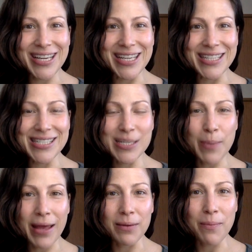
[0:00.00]
in
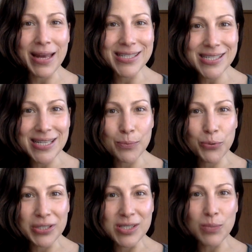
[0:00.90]
Tibetan medicine
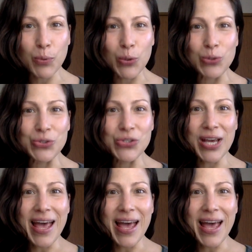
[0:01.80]
principles